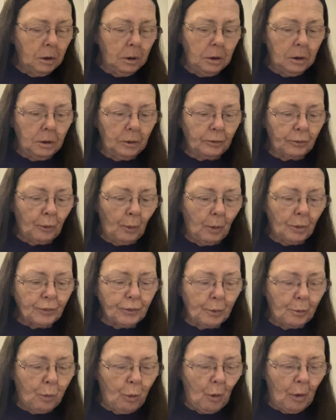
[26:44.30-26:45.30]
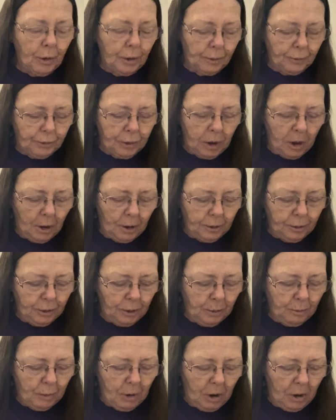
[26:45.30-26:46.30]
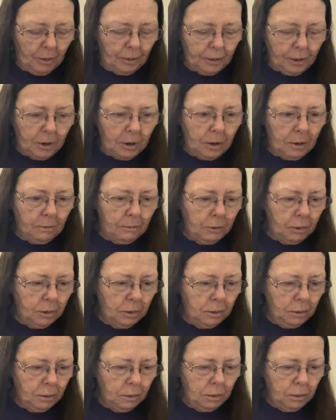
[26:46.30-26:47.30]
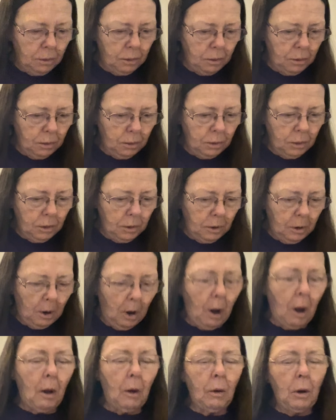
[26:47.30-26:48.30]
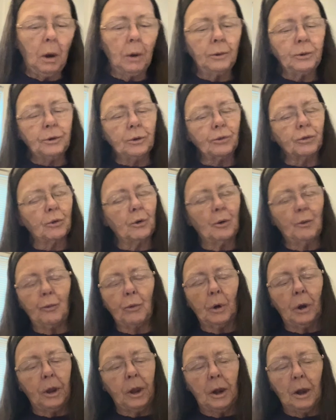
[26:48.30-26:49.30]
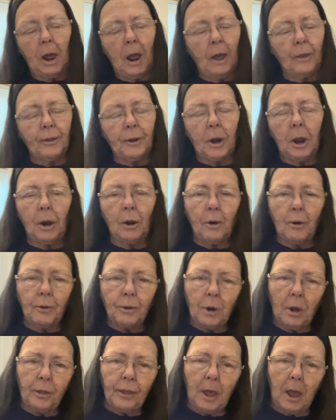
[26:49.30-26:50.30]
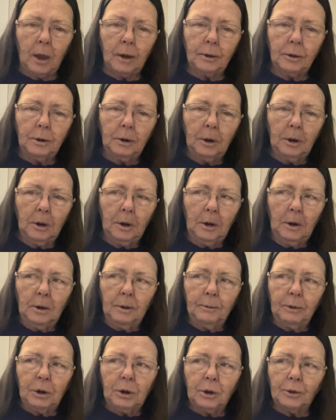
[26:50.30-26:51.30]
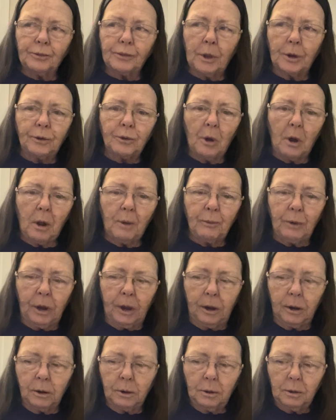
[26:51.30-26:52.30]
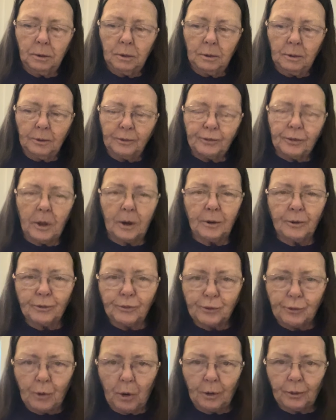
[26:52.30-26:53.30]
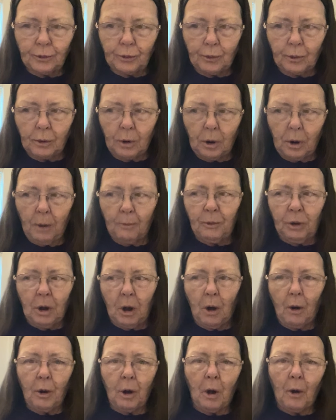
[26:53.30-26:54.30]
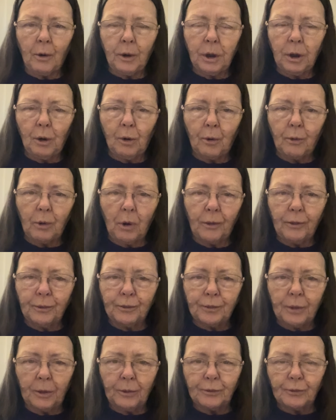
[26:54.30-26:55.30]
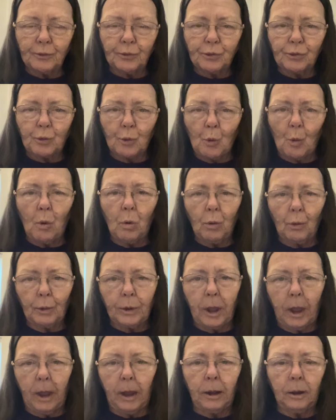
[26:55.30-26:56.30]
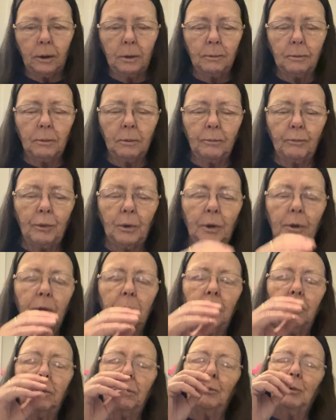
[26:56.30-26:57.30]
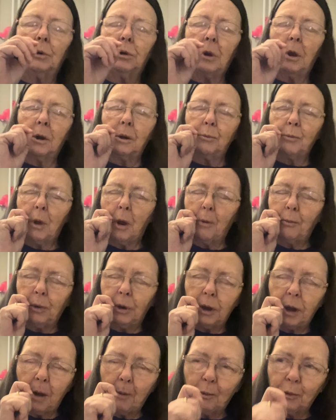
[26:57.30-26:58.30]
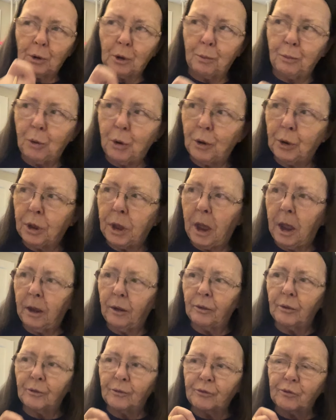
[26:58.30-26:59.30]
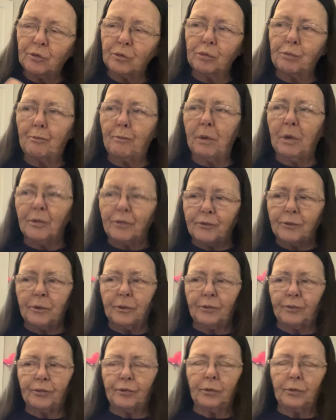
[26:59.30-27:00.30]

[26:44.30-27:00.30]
And so what's the point of telling you about them? Oh, I'm just really glad that I learned all that because they taught me sentence structure. I mean, I already learned all these things in school, okay? But we're talking about being able to communicate, and this is business